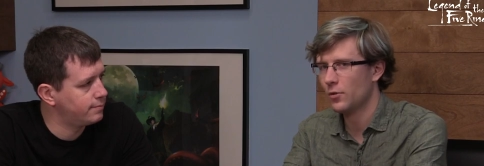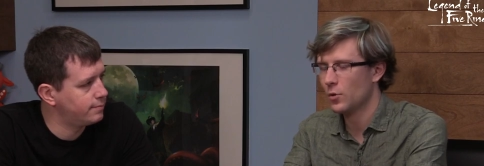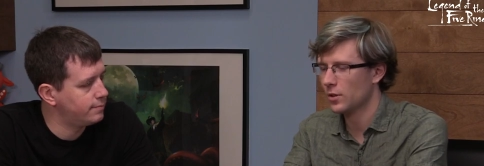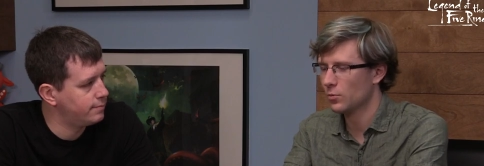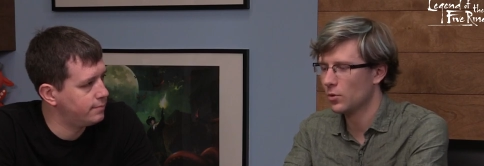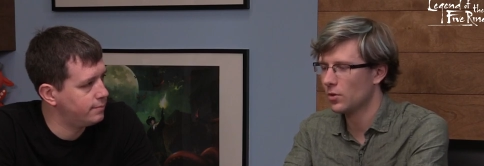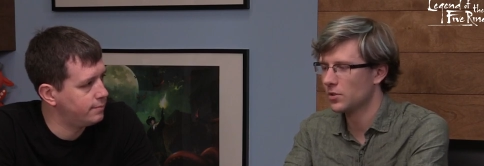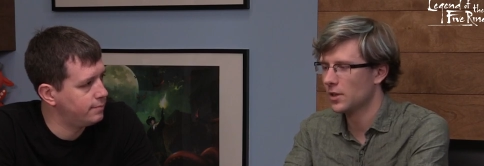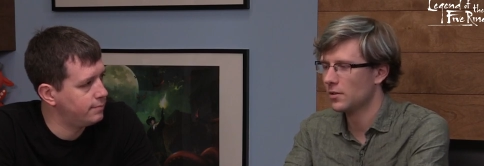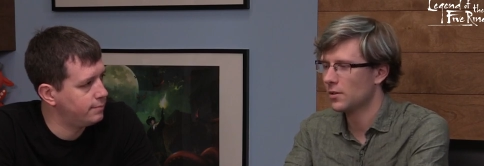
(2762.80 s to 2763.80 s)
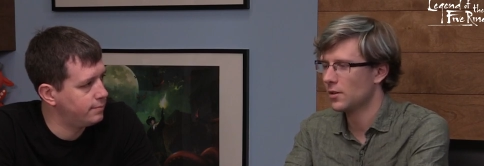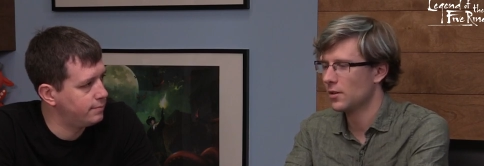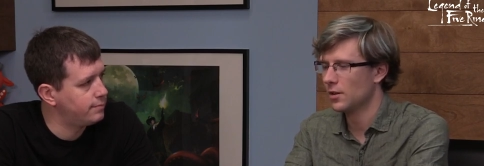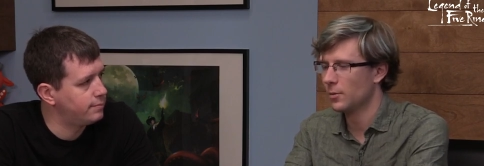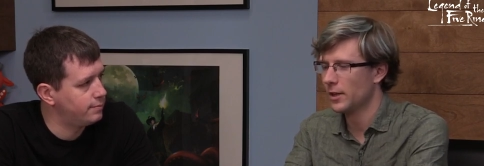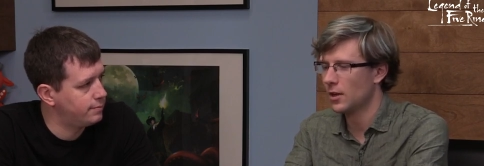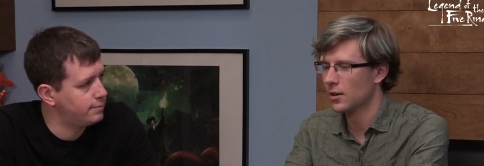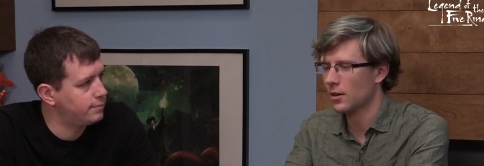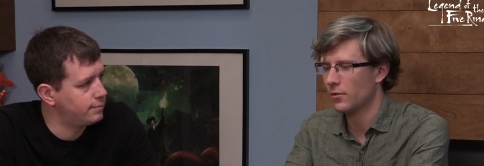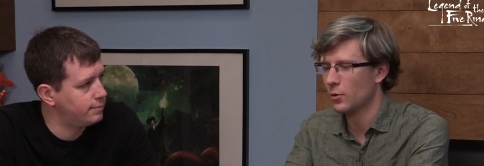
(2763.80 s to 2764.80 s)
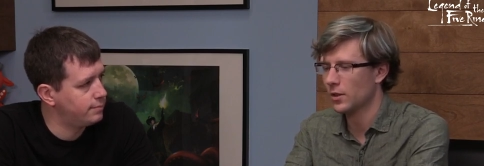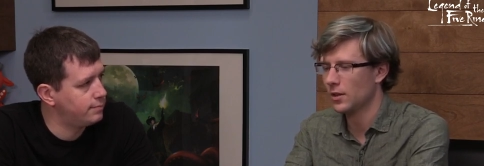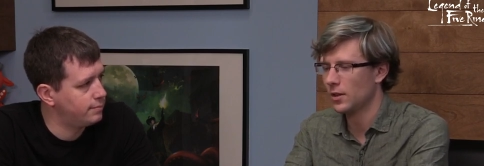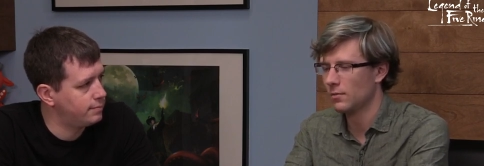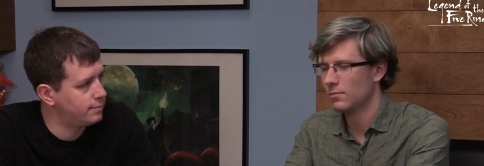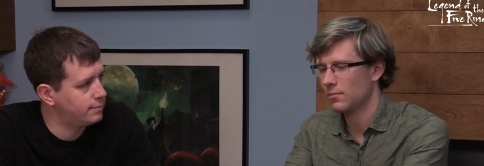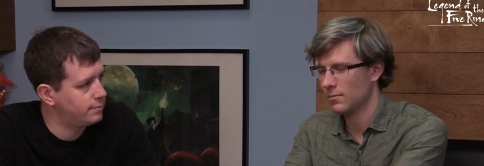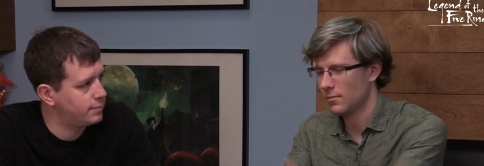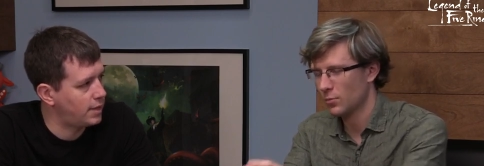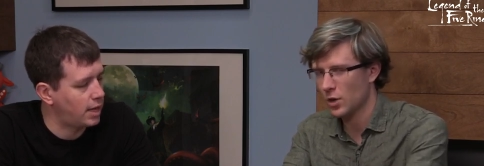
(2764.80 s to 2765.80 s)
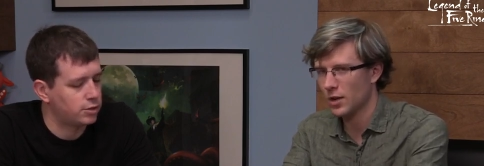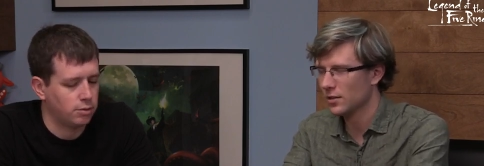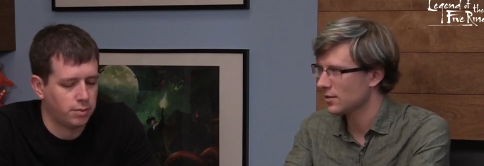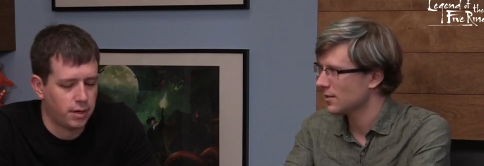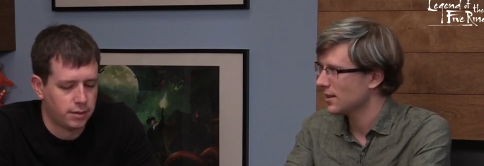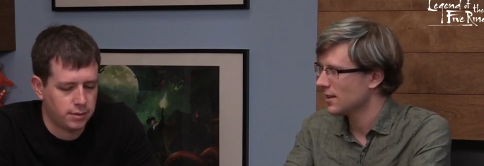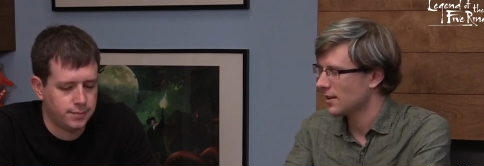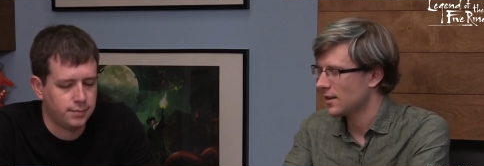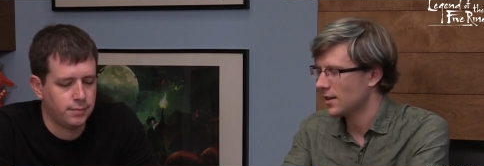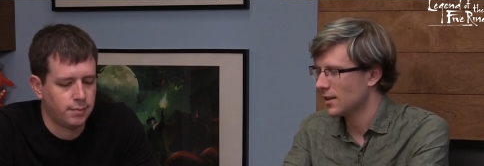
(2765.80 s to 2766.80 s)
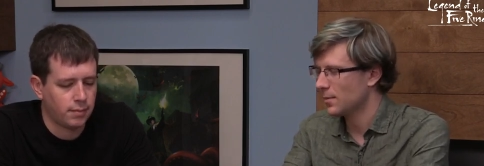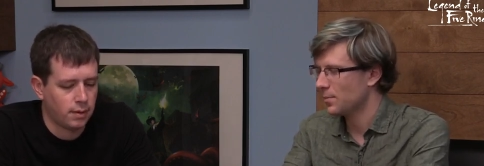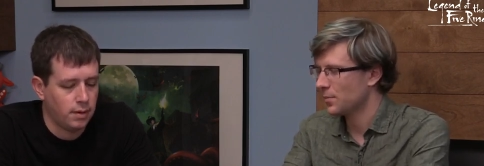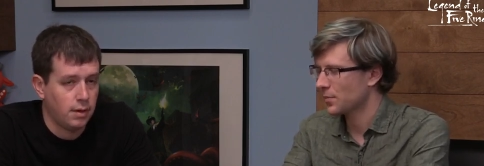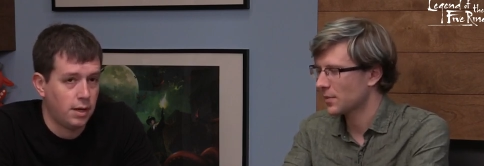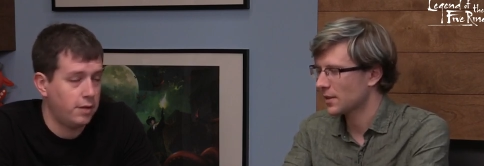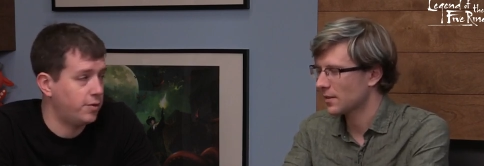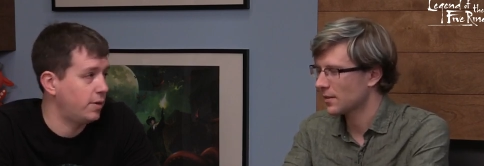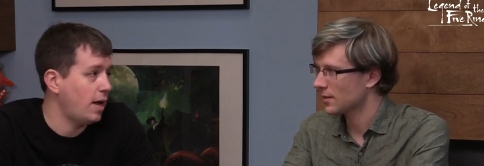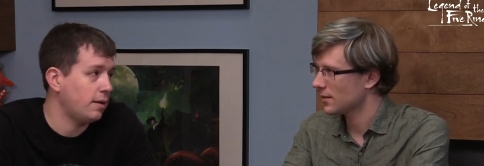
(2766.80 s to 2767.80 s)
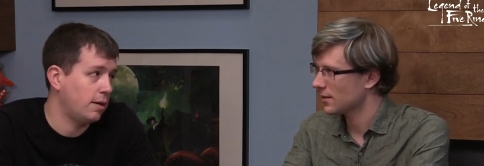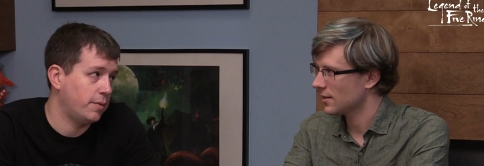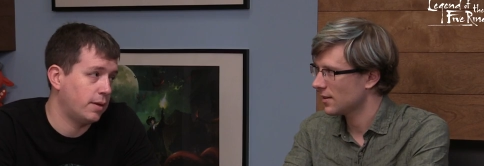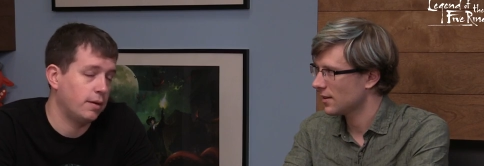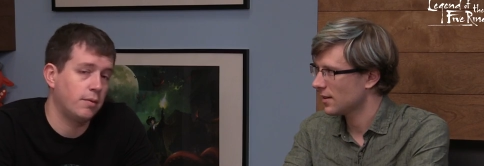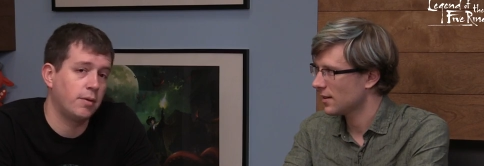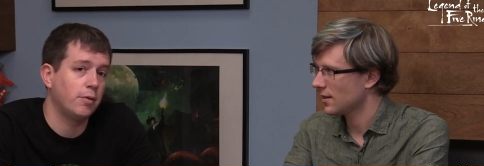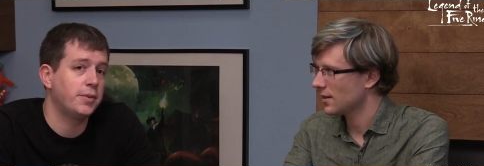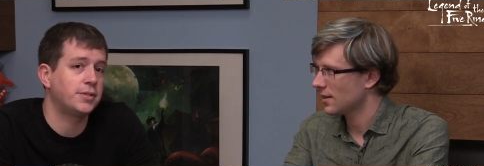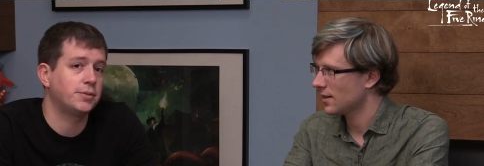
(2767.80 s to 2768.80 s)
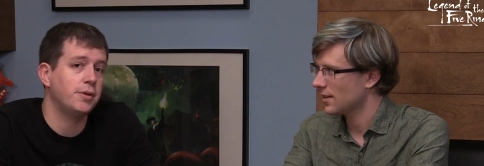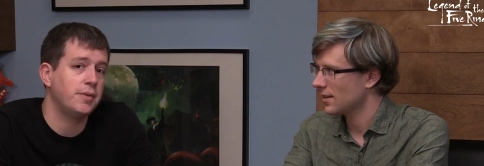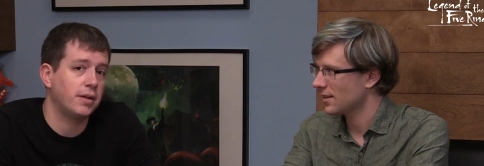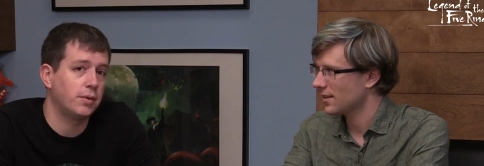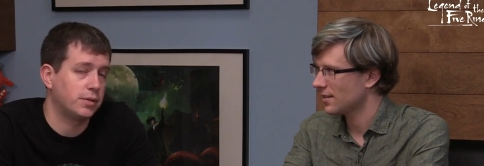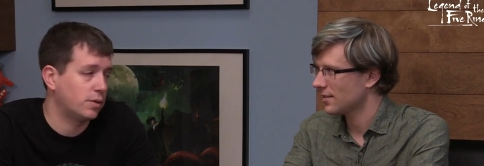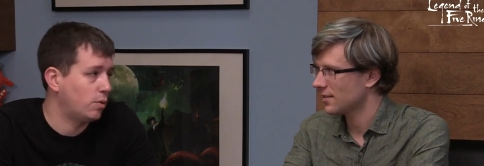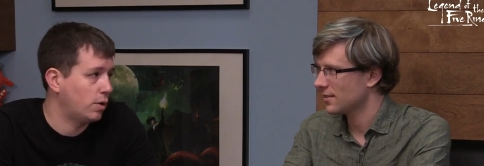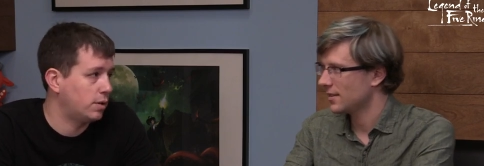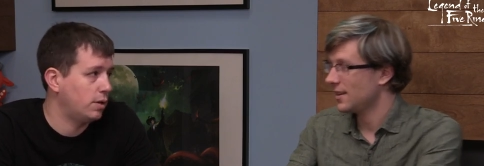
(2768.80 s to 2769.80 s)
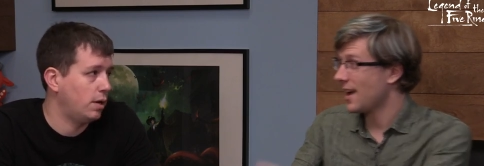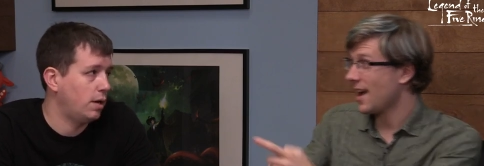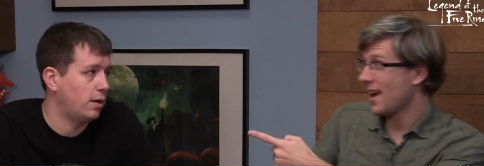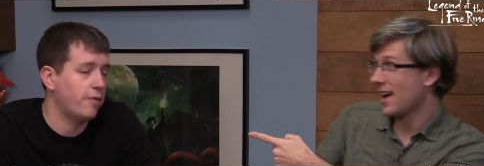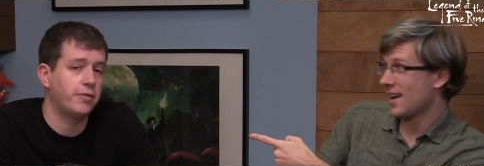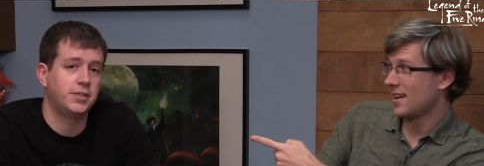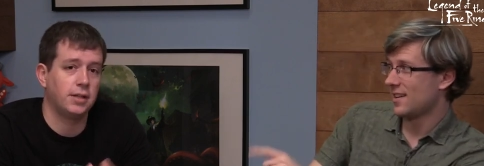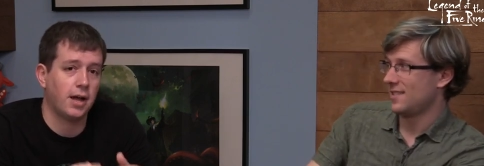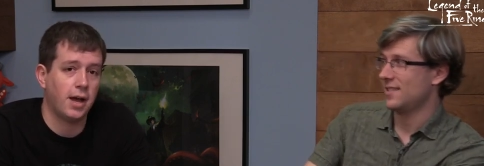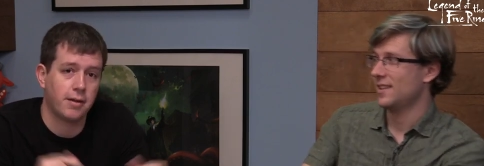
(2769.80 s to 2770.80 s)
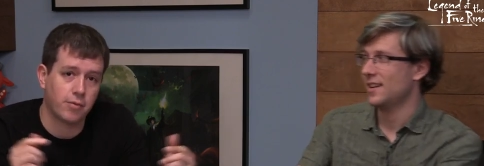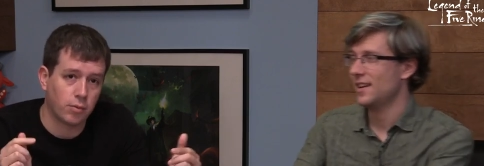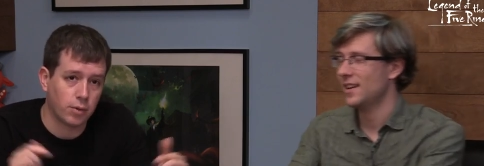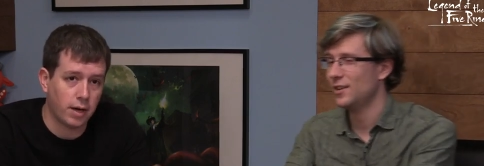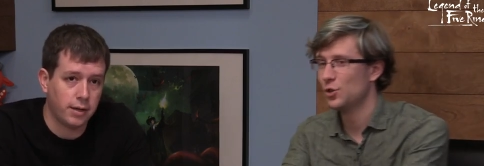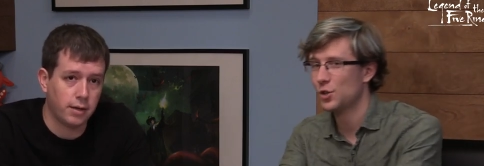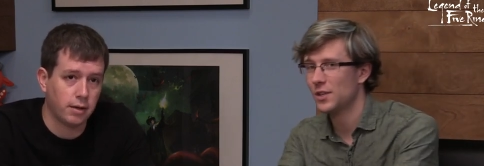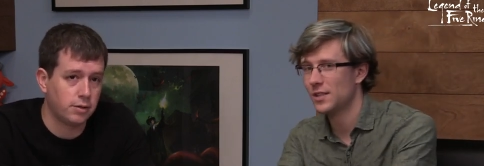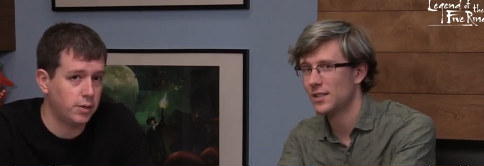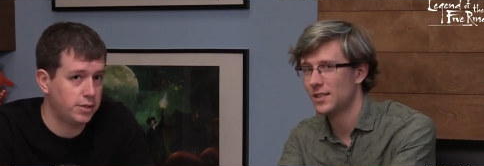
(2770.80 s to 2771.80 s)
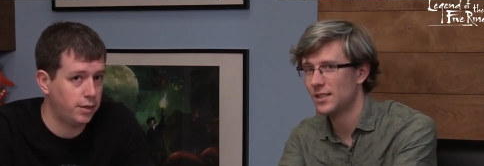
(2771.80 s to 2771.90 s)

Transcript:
Speaker 1: soon if you want the rules, and uh, a little bit longer if you want the,
Speaker 2: the product. product. Um, and if you're not coming, we will be streaming Winter Court uh, yeah. on FG Live right here on